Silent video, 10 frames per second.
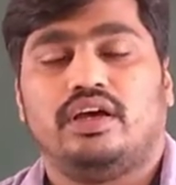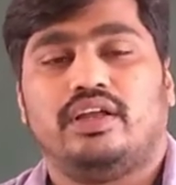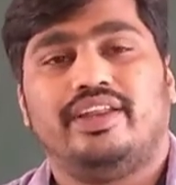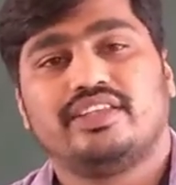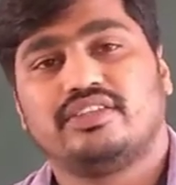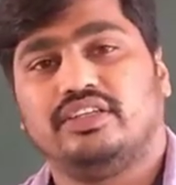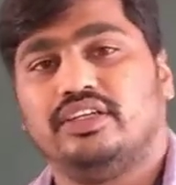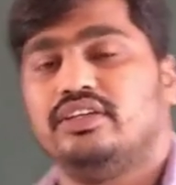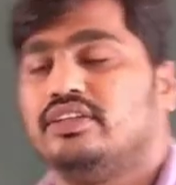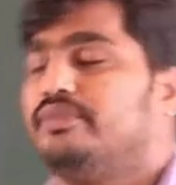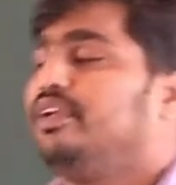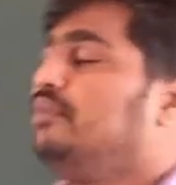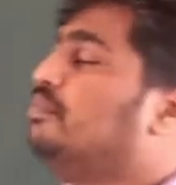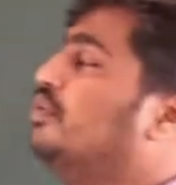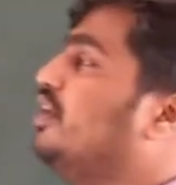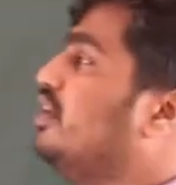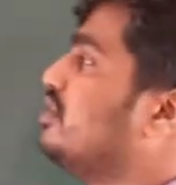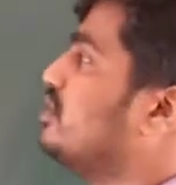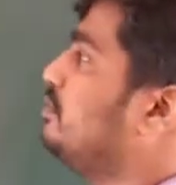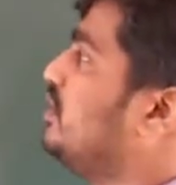Next, the very important
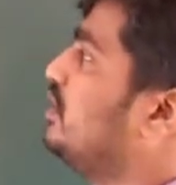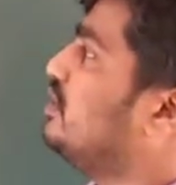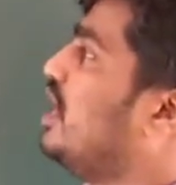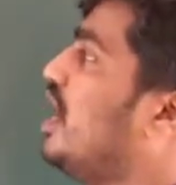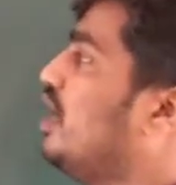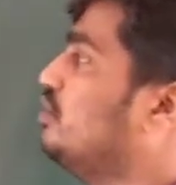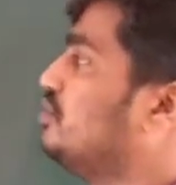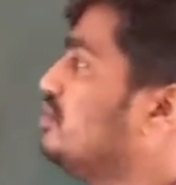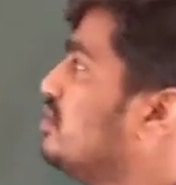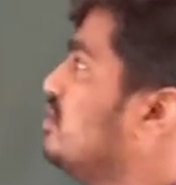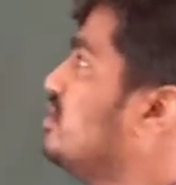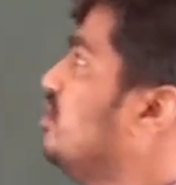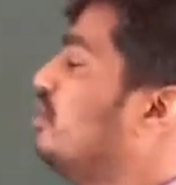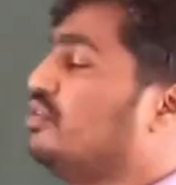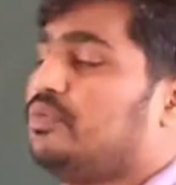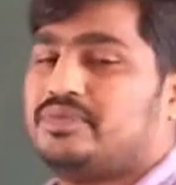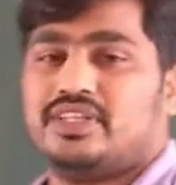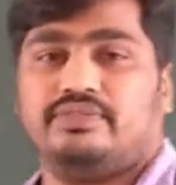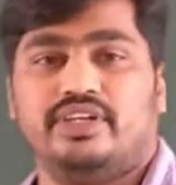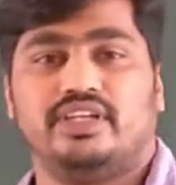concept under the halogens is, or group
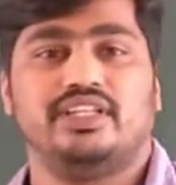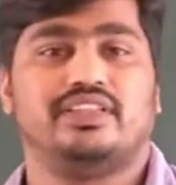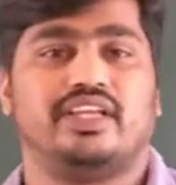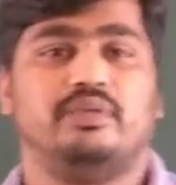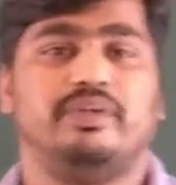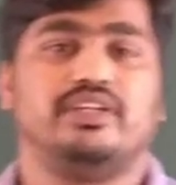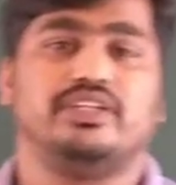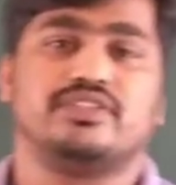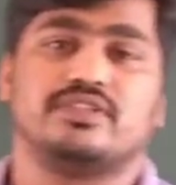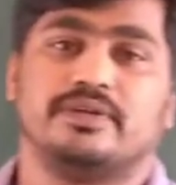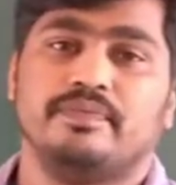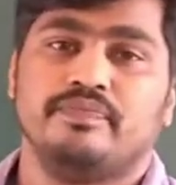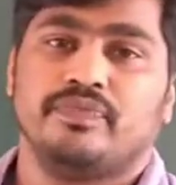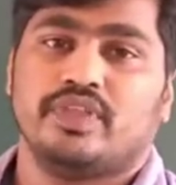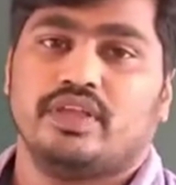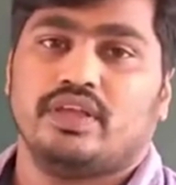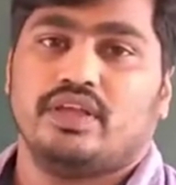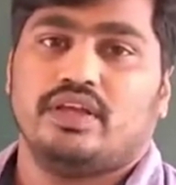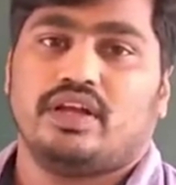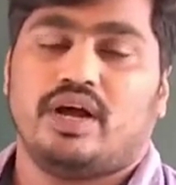17th element is
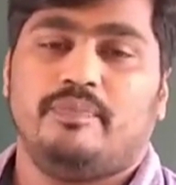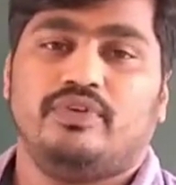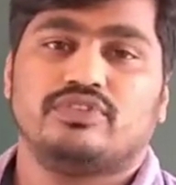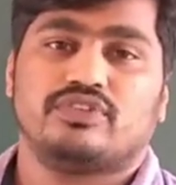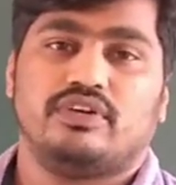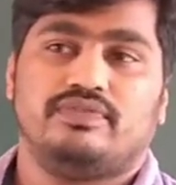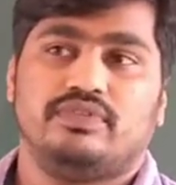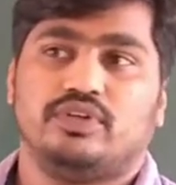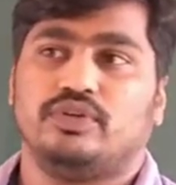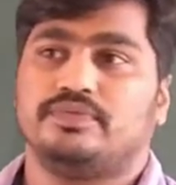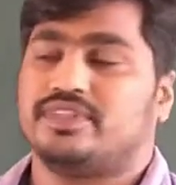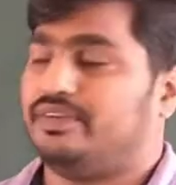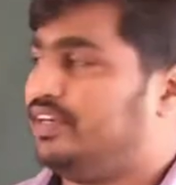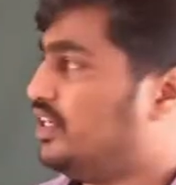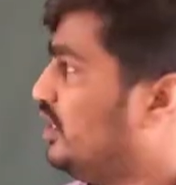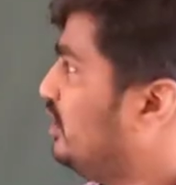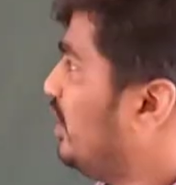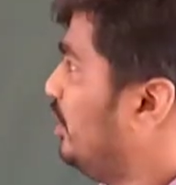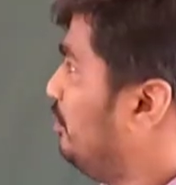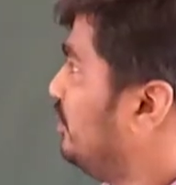compounds of group 17
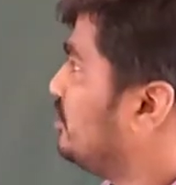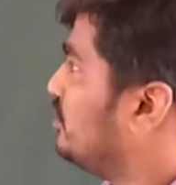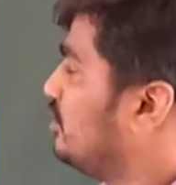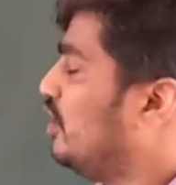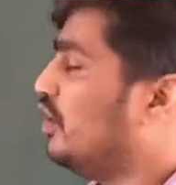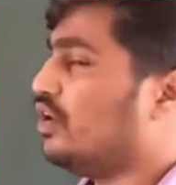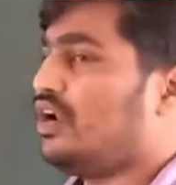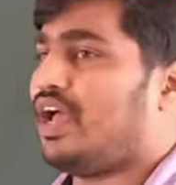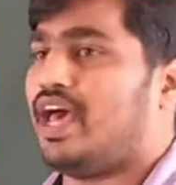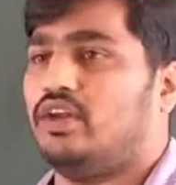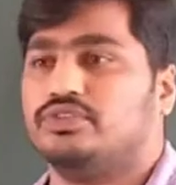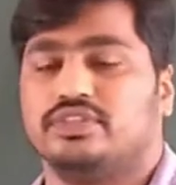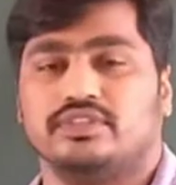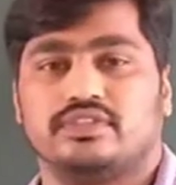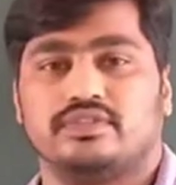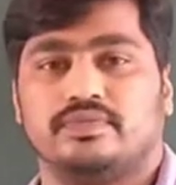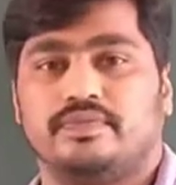elements or halogens.